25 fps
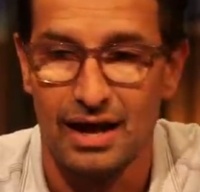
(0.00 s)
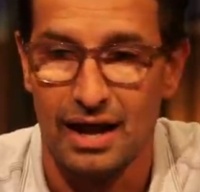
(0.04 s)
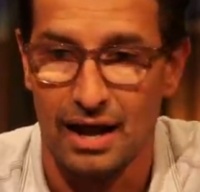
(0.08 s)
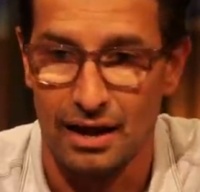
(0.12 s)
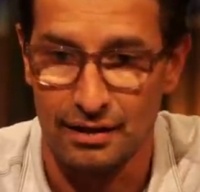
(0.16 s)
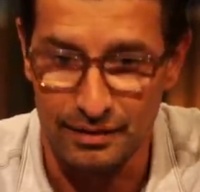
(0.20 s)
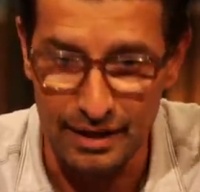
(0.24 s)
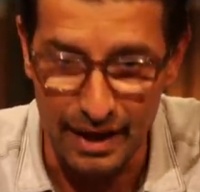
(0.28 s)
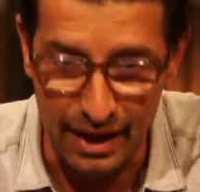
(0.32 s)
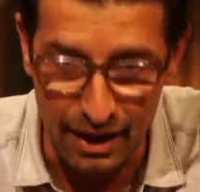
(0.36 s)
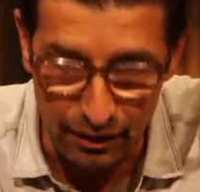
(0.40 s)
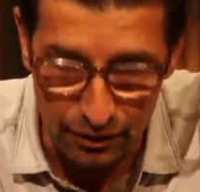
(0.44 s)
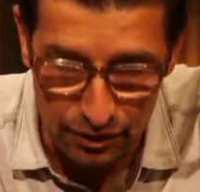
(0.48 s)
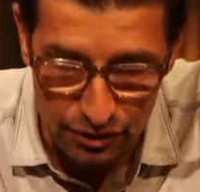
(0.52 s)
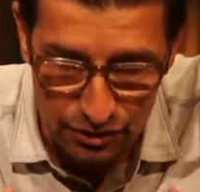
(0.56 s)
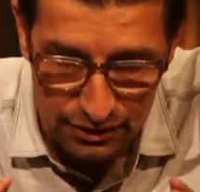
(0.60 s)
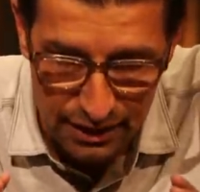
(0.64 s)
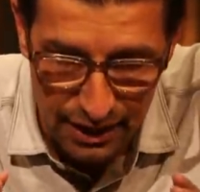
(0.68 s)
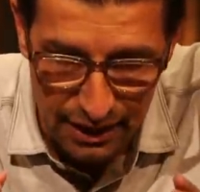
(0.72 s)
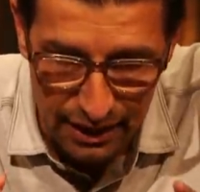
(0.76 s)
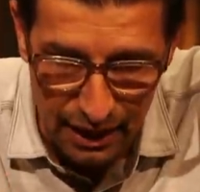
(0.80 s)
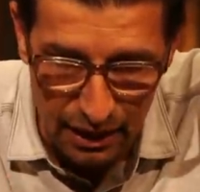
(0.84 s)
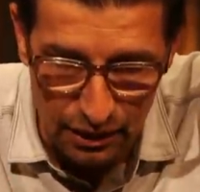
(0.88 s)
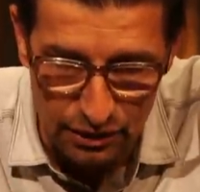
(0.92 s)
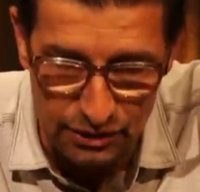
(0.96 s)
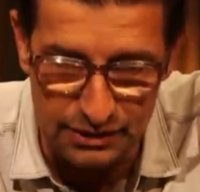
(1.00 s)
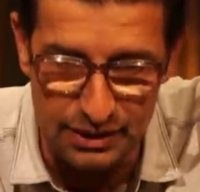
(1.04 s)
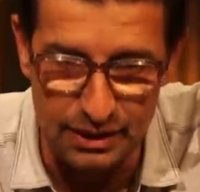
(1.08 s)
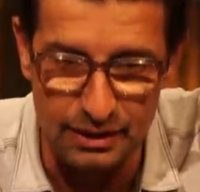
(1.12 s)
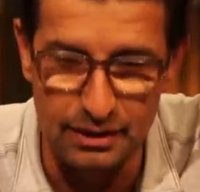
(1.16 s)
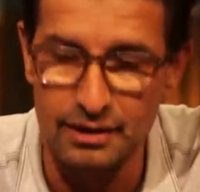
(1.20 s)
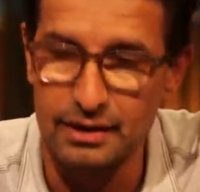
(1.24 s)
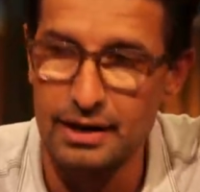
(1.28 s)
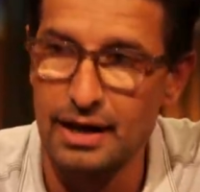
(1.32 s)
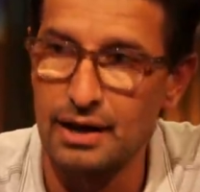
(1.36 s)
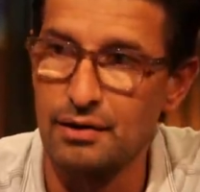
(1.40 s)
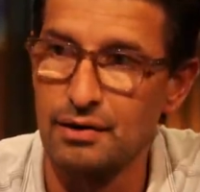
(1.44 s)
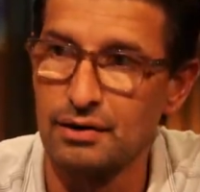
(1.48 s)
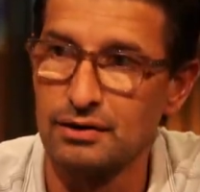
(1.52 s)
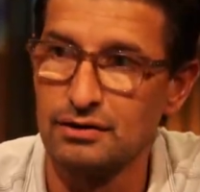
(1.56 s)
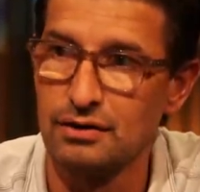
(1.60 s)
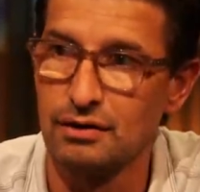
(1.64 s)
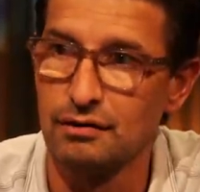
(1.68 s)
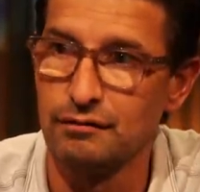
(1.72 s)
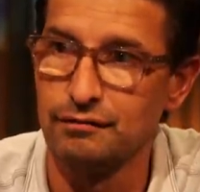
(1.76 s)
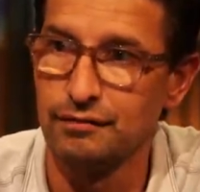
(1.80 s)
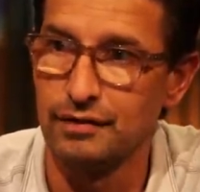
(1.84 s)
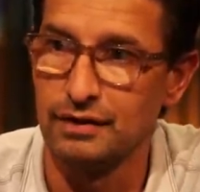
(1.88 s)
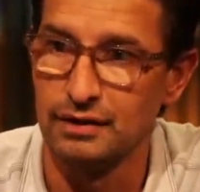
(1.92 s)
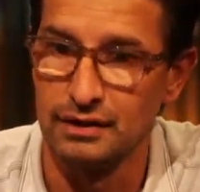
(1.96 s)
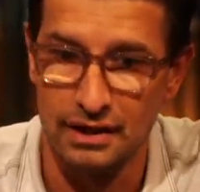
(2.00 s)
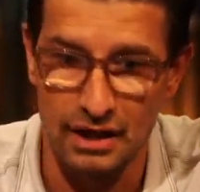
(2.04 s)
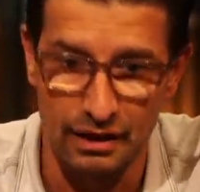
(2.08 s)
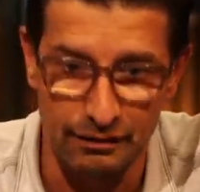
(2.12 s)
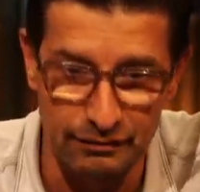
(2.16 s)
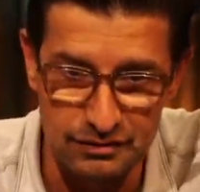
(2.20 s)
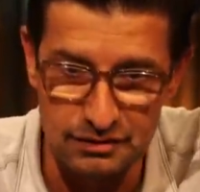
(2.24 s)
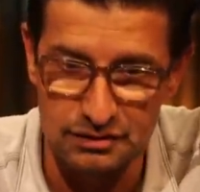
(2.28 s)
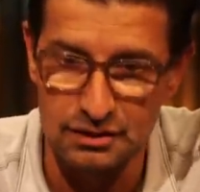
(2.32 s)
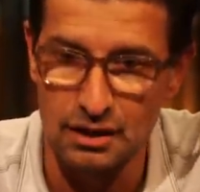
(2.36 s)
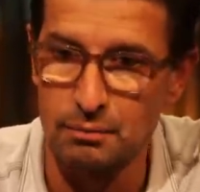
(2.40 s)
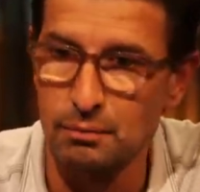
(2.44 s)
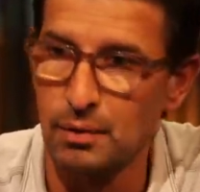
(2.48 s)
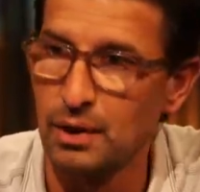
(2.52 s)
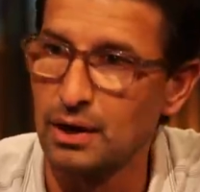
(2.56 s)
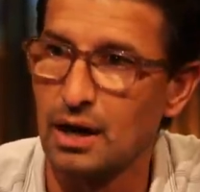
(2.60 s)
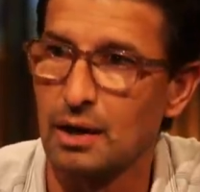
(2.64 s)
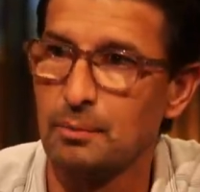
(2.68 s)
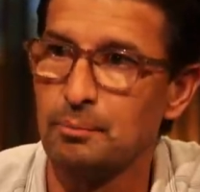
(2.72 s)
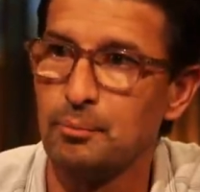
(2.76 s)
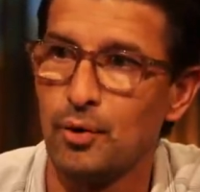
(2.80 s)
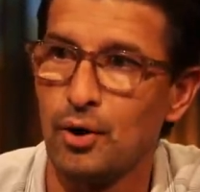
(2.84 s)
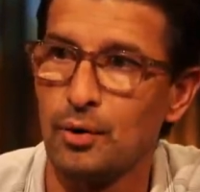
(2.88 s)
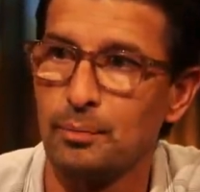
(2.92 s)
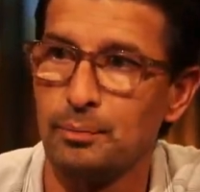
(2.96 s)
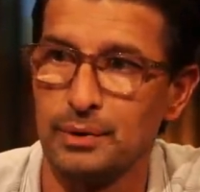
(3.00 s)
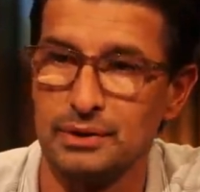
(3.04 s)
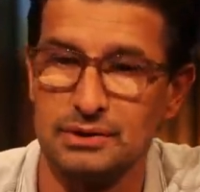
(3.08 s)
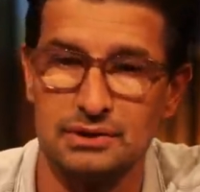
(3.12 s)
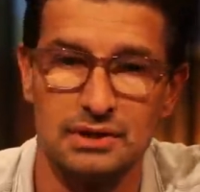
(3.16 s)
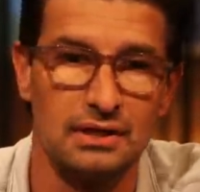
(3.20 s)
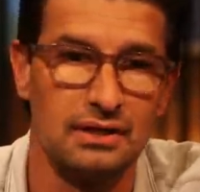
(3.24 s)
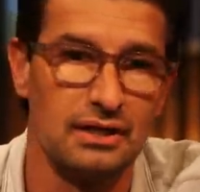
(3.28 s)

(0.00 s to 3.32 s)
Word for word: And they understand how to set a narrative and give someone a purpose.